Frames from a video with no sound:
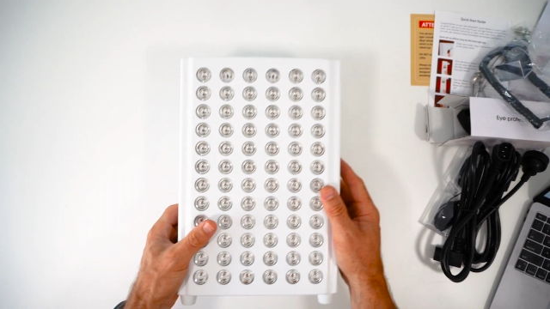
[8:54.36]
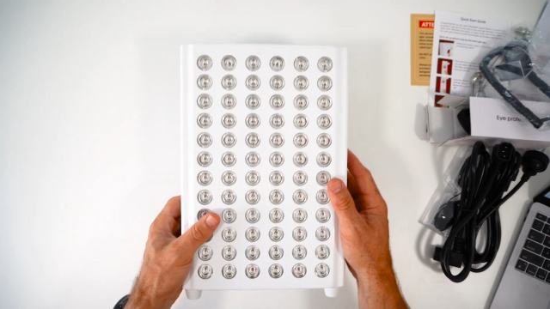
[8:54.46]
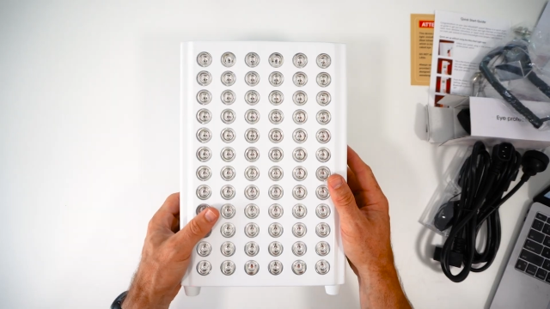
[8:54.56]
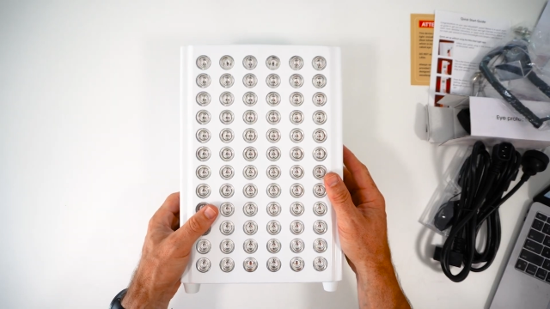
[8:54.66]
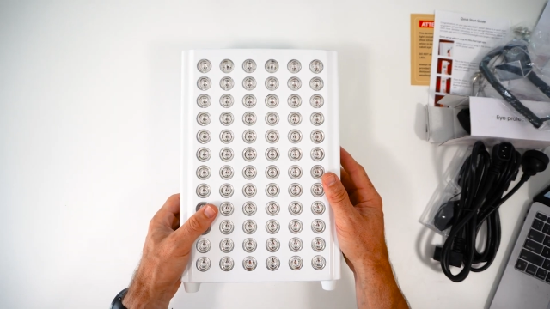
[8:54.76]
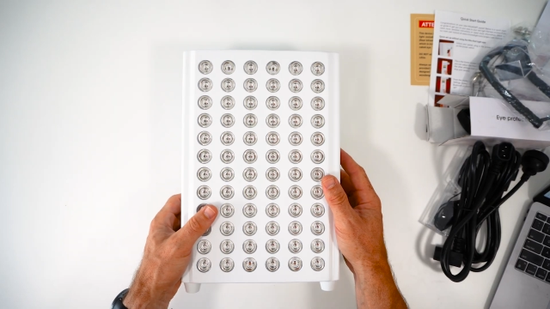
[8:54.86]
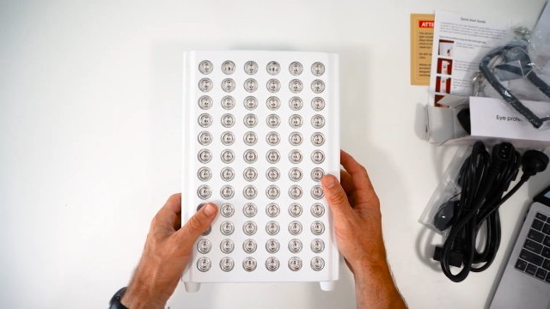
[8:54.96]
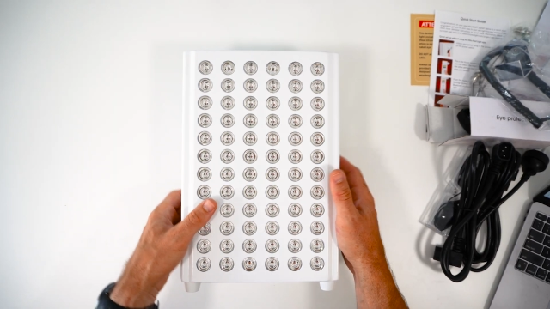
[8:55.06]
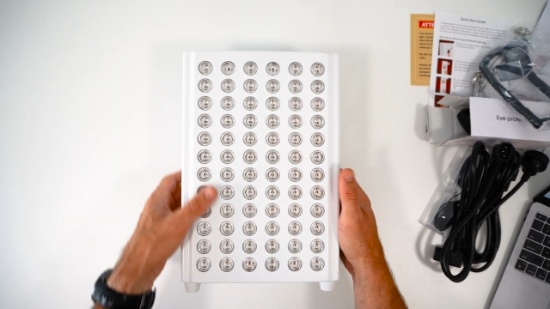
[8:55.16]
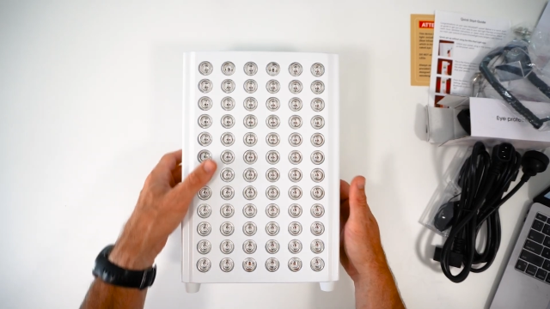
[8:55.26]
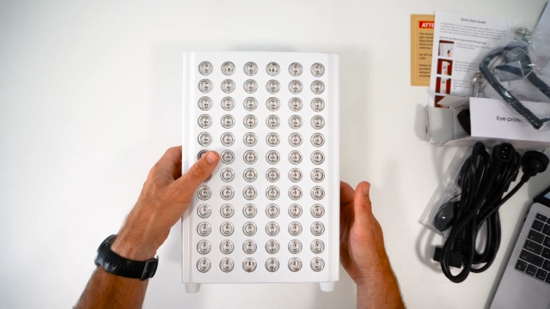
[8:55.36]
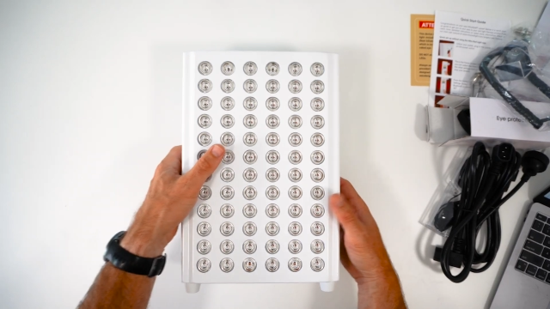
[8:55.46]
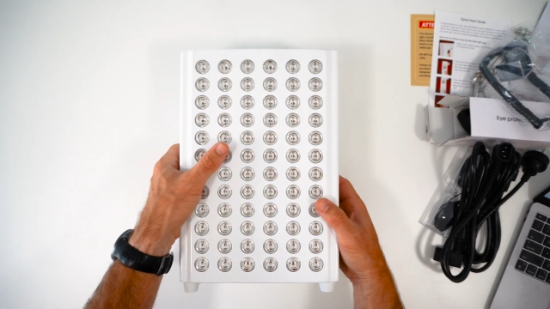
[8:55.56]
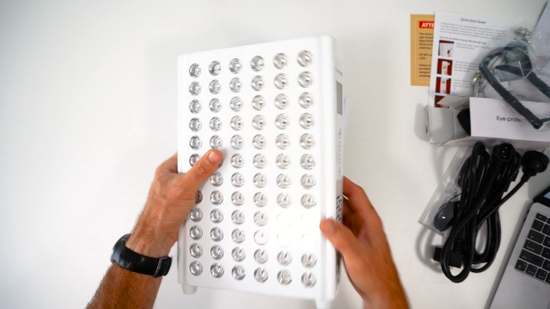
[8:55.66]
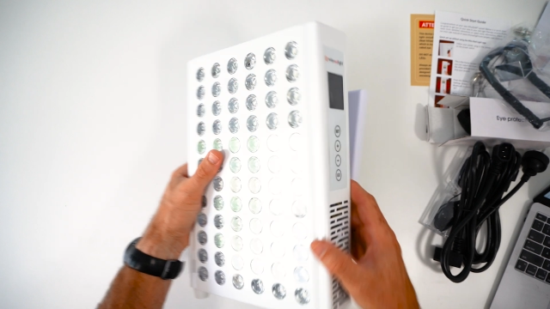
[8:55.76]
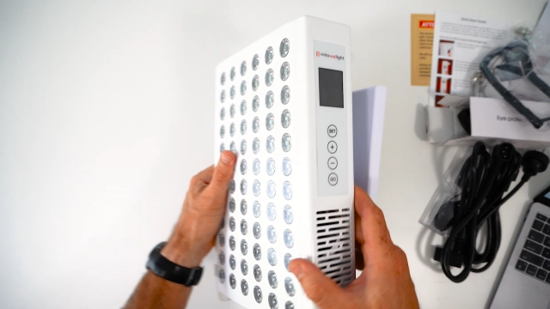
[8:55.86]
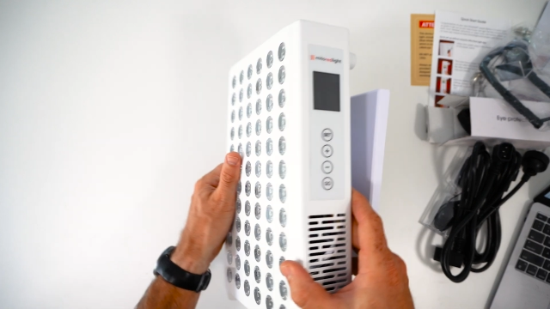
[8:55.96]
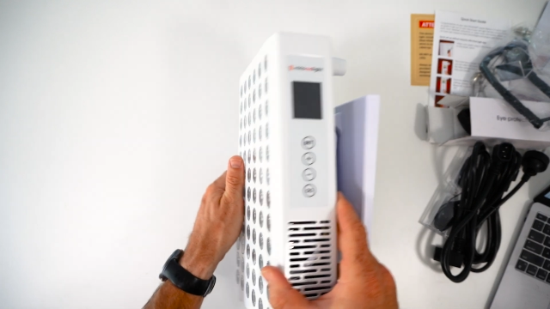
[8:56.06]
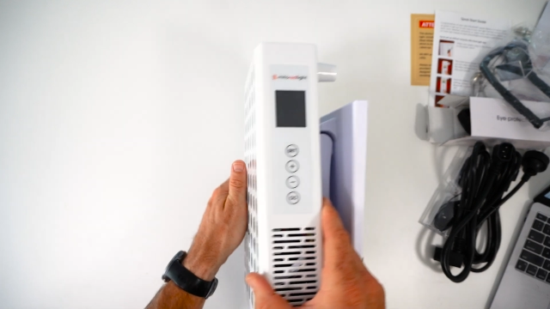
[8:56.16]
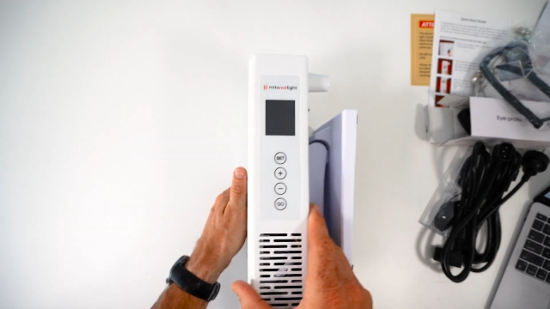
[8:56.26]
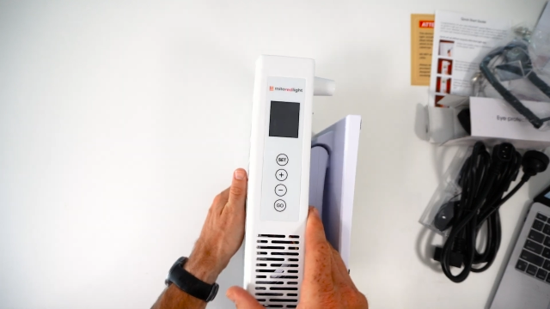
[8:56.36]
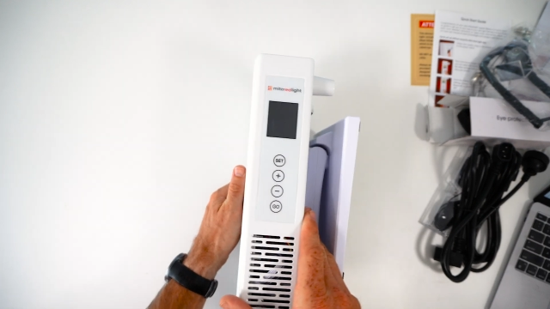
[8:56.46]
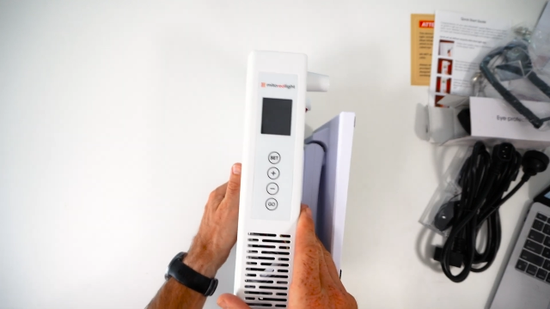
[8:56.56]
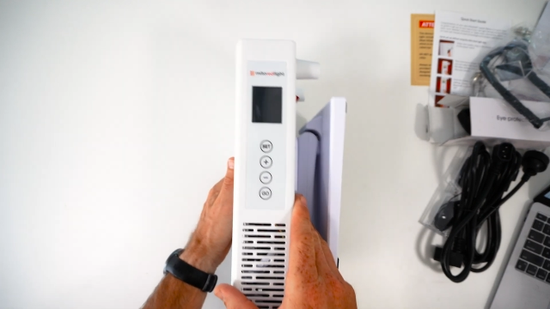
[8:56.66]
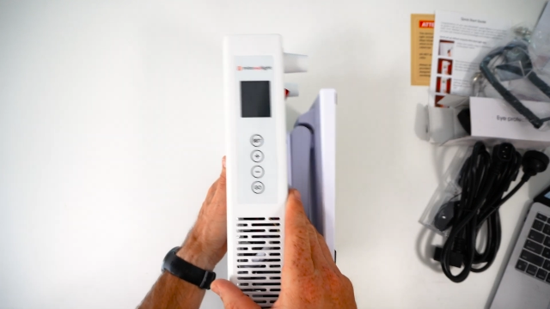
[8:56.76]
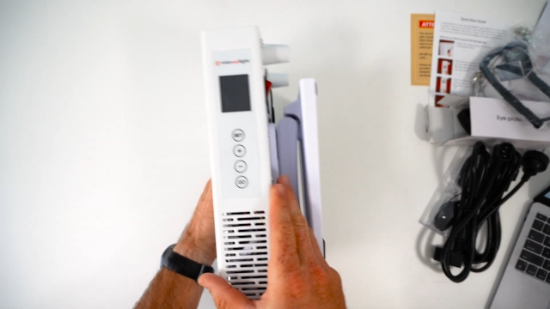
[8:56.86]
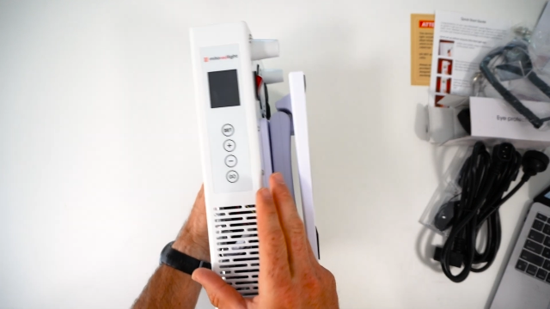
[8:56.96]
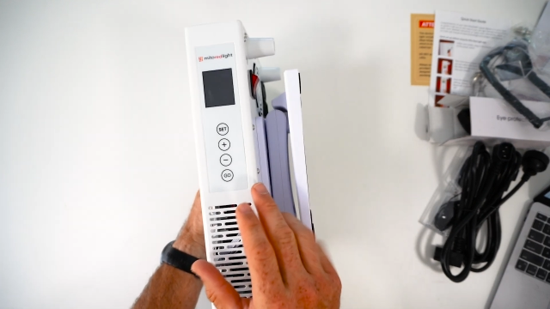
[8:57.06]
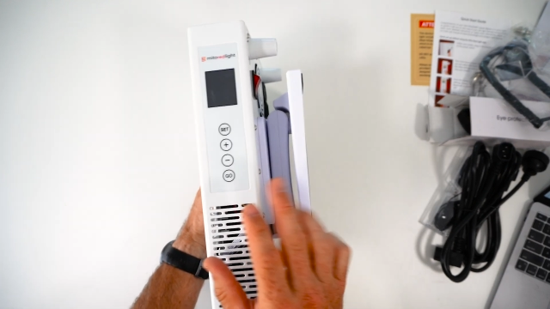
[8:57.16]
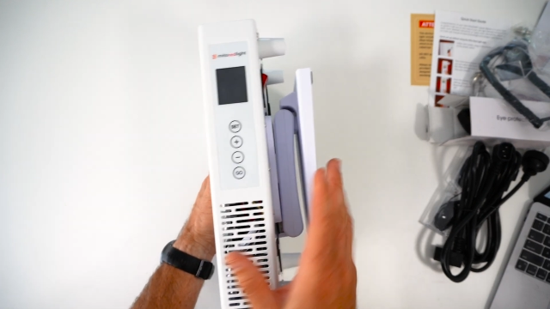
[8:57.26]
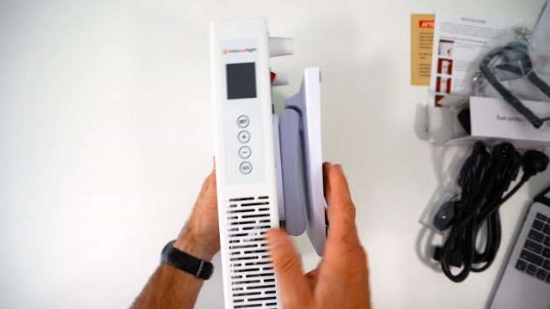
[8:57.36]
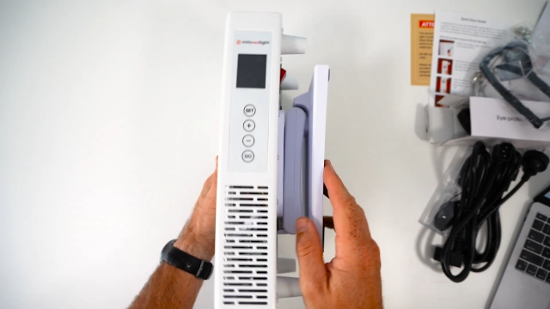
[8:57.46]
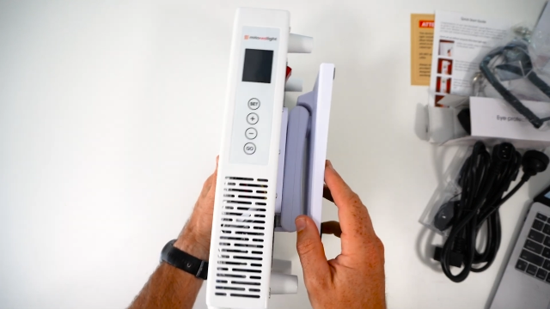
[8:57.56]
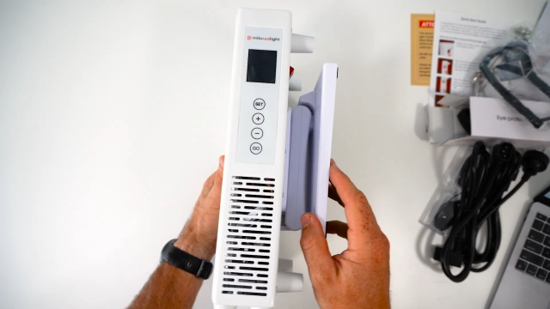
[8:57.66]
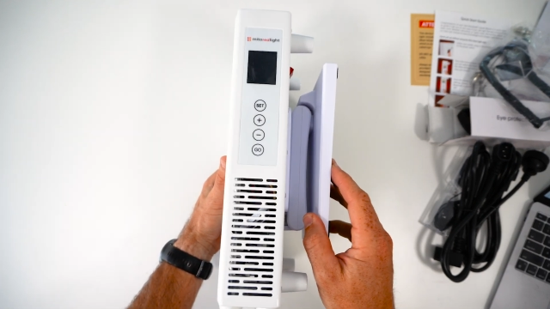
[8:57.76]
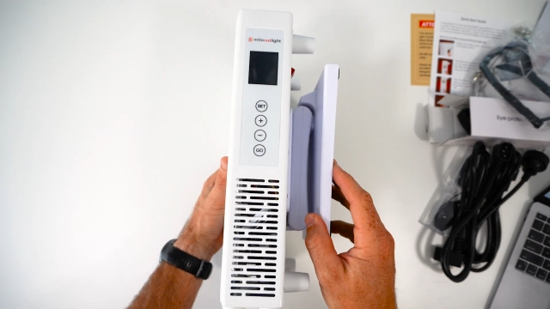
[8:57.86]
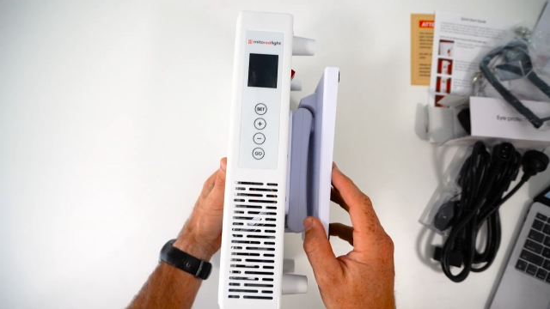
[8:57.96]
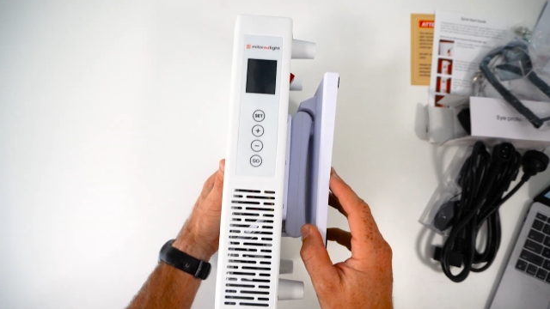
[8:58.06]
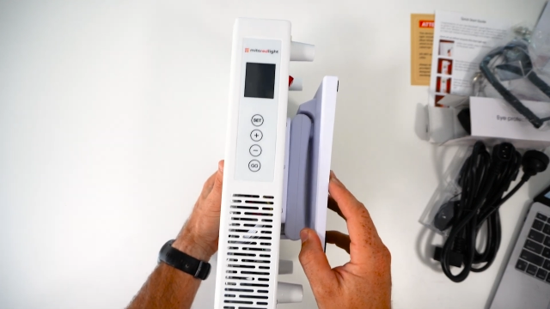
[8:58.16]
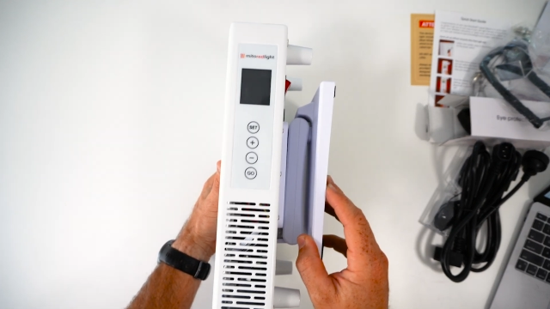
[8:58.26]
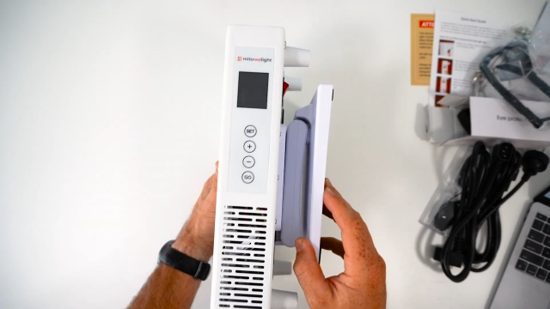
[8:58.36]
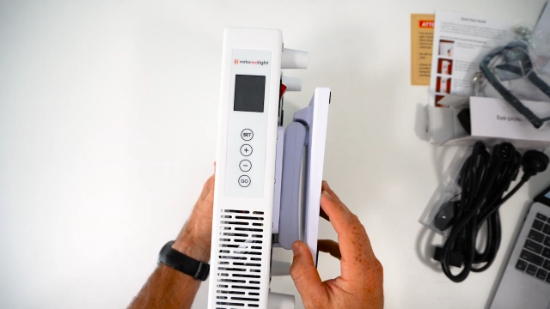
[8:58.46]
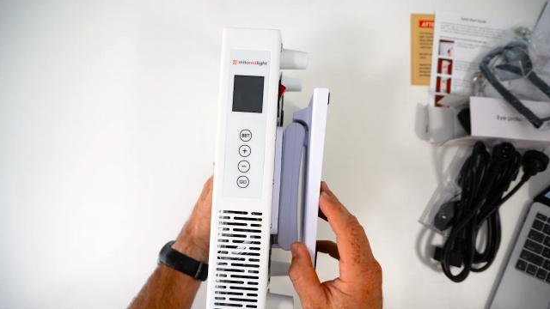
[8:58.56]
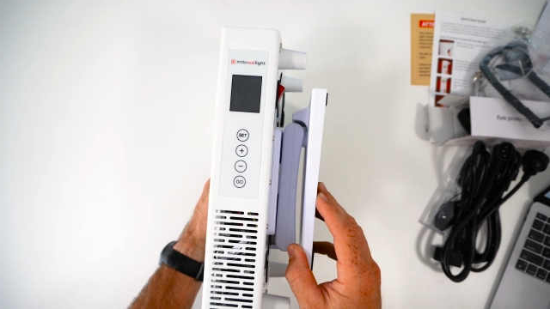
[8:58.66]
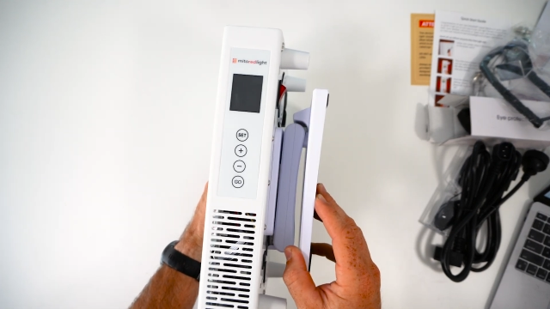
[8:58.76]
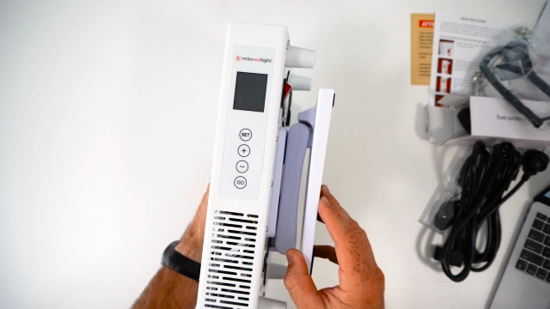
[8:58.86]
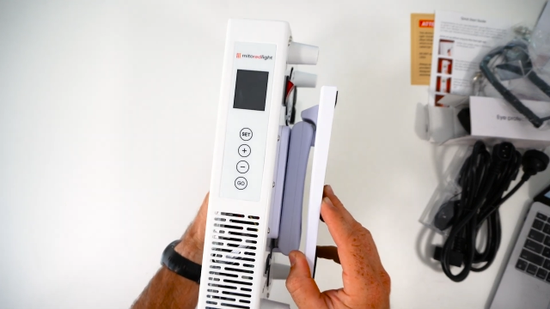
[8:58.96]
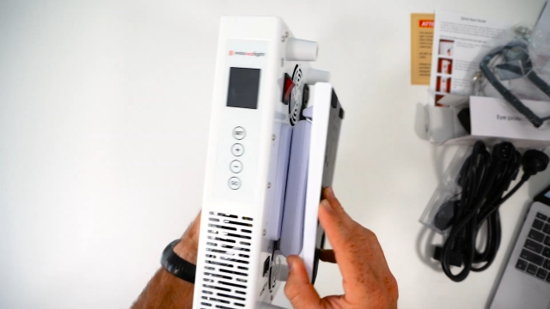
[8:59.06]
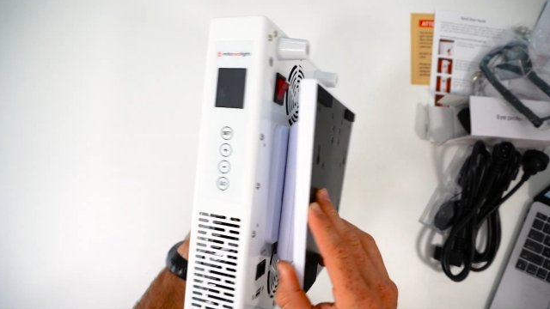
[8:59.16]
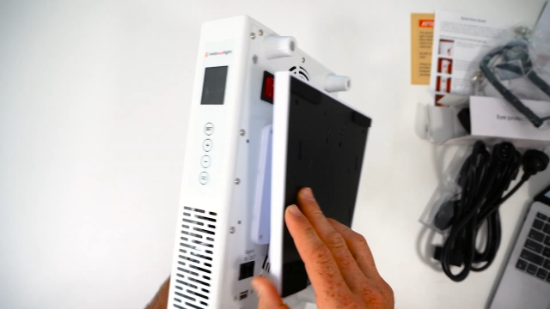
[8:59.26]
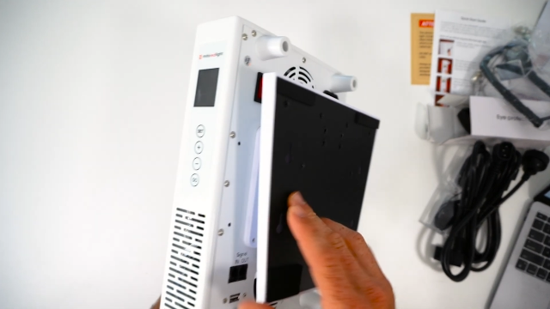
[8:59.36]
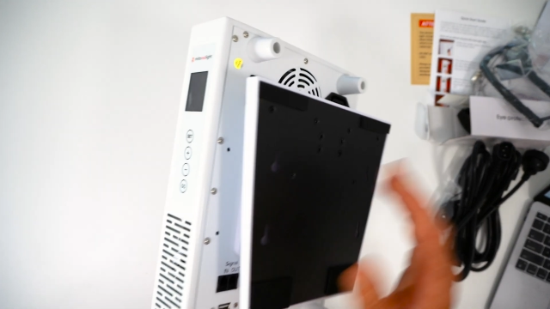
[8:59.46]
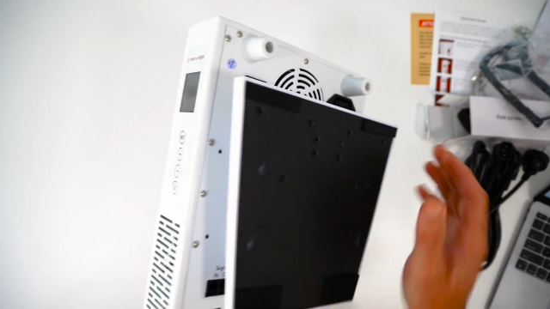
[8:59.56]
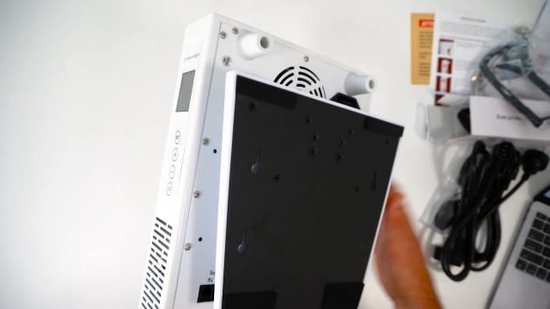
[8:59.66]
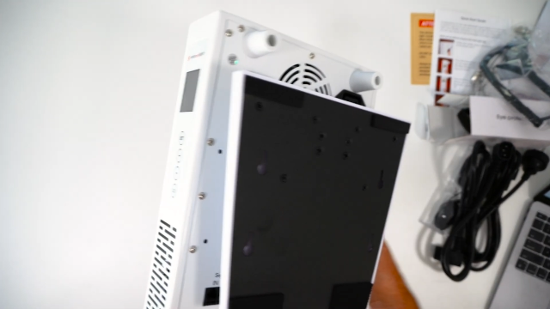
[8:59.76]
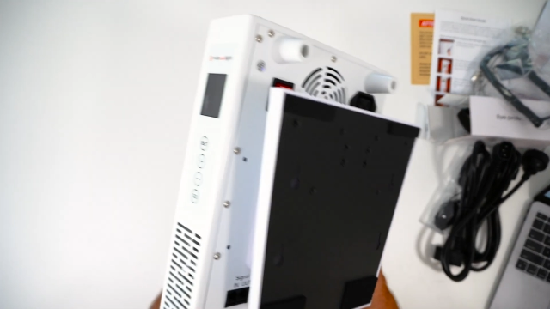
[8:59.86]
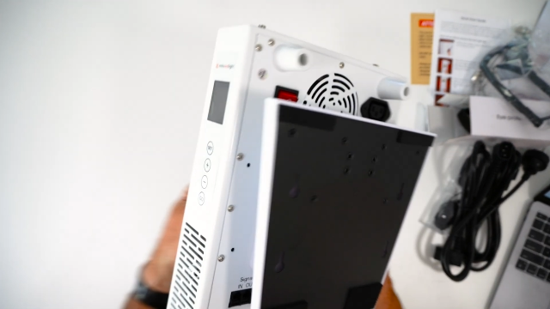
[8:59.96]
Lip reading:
No face is visible, so there are no lips to read.